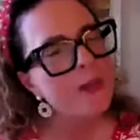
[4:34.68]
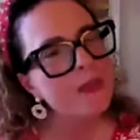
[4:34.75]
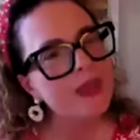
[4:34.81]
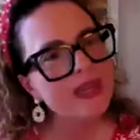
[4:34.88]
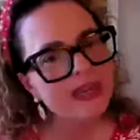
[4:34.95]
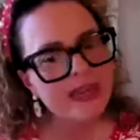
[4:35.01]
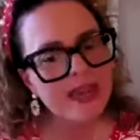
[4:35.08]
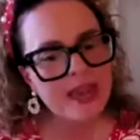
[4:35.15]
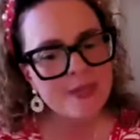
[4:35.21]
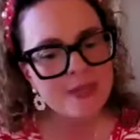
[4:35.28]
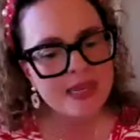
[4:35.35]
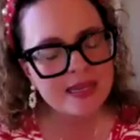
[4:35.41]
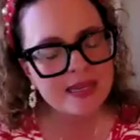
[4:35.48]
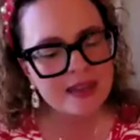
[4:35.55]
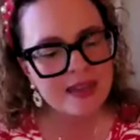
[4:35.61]
But I
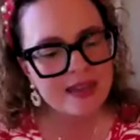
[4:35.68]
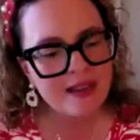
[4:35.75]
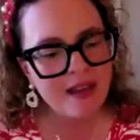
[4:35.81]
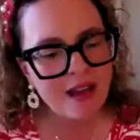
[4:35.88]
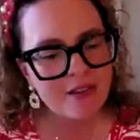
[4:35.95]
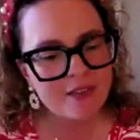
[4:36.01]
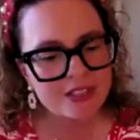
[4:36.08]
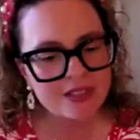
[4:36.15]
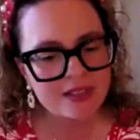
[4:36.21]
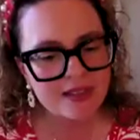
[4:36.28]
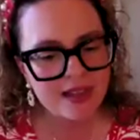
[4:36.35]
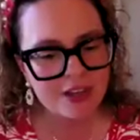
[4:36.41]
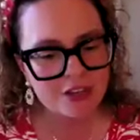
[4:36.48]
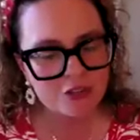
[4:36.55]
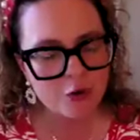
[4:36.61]
mean, obviously the
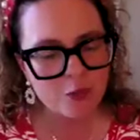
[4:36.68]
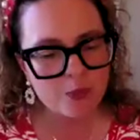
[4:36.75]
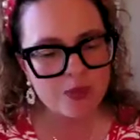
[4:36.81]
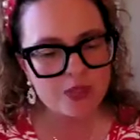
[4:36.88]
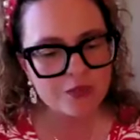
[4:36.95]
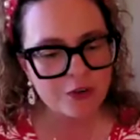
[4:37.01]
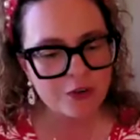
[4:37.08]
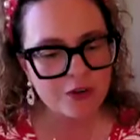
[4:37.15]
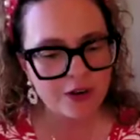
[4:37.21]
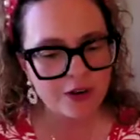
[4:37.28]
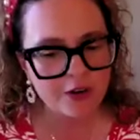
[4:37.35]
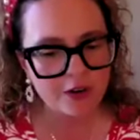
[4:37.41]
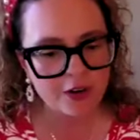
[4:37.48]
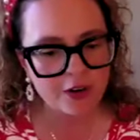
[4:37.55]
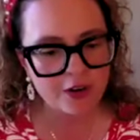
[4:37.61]
age group is for a
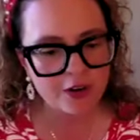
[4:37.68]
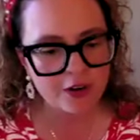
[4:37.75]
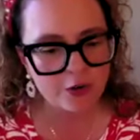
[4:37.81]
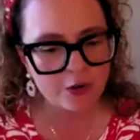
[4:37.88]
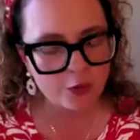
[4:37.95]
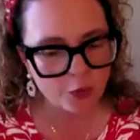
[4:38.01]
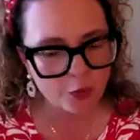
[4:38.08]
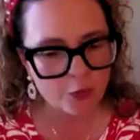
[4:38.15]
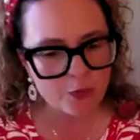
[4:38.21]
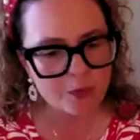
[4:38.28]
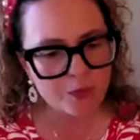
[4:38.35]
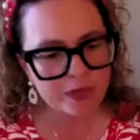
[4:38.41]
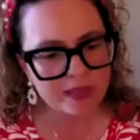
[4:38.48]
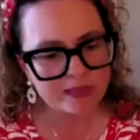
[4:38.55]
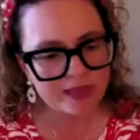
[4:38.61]
younger group,
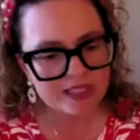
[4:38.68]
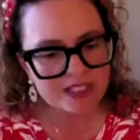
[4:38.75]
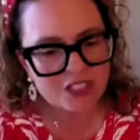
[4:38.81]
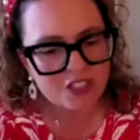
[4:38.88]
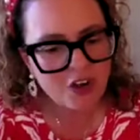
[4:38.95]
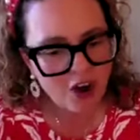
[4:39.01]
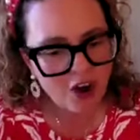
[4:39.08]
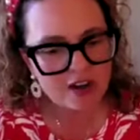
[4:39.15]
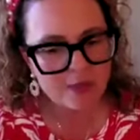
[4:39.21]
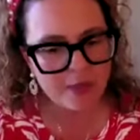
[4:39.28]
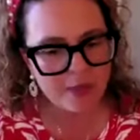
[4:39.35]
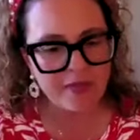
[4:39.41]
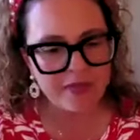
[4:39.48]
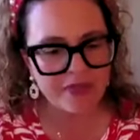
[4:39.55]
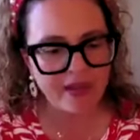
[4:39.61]
but let's talk
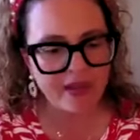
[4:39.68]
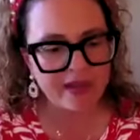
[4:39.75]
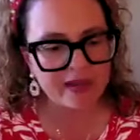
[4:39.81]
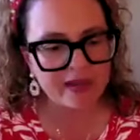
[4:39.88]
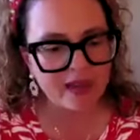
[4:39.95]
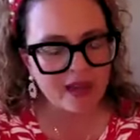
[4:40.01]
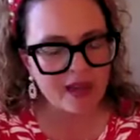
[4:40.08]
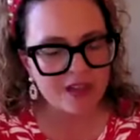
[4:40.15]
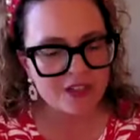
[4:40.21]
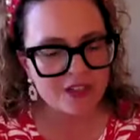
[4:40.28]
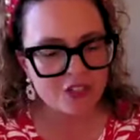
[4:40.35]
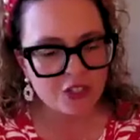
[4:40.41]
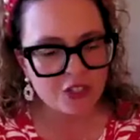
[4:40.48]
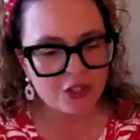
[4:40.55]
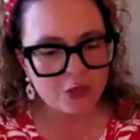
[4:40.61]
about that.
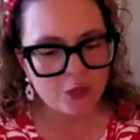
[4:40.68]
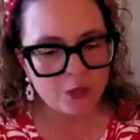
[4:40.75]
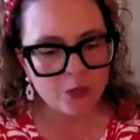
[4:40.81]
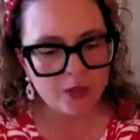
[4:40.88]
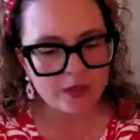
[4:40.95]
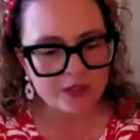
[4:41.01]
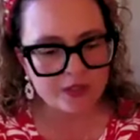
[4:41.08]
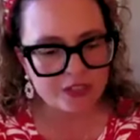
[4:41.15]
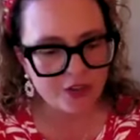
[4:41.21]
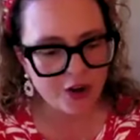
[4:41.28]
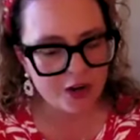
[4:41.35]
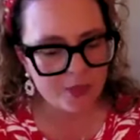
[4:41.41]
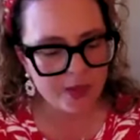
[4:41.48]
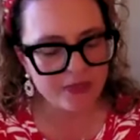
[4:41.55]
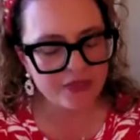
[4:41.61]
Do you mm-hmm. let's
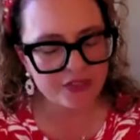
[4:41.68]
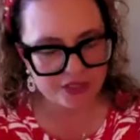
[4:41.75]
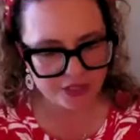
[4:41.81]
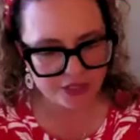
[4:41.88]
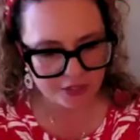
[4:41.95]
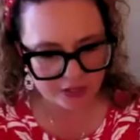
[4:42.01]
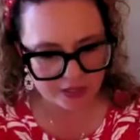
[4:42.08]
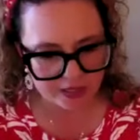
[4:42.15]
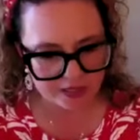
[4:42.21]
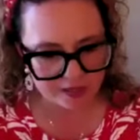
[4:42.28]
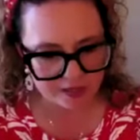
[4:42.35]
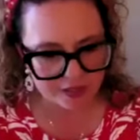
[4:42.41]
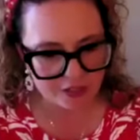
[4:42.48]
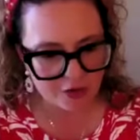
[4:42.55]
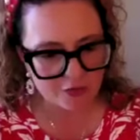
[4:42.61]
talk about the series.
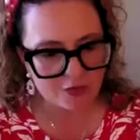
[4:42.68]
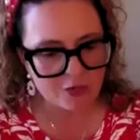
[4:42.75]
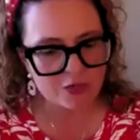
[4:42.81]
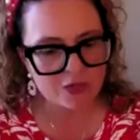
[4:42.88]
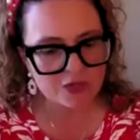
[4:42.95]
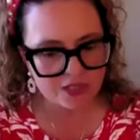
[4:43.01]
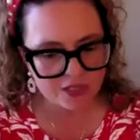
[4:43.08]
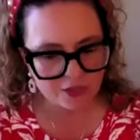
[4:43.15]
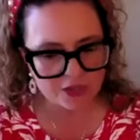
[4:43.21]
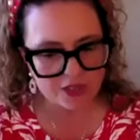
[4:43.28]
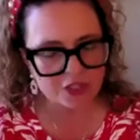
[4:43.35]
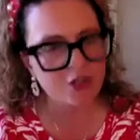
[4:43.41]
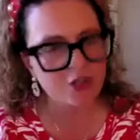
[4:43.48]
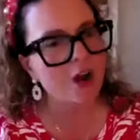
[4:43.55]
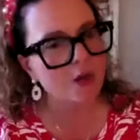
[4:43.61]
Let's go through the series
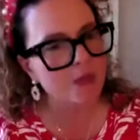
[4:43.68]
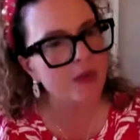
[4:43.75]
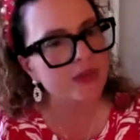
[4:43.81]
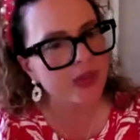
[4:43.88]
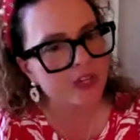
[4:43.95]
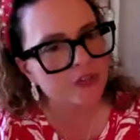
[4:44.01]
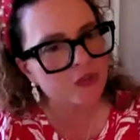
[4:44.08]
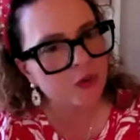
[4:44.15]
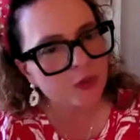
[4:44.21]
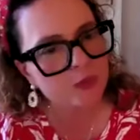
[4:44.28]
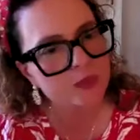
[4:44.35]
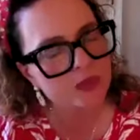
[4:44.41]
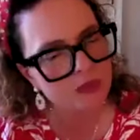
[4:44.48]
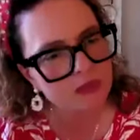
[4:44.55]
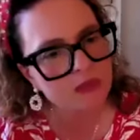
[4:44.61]
and talk about the age
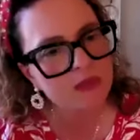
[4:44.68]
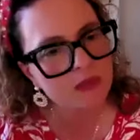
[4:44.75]
groups.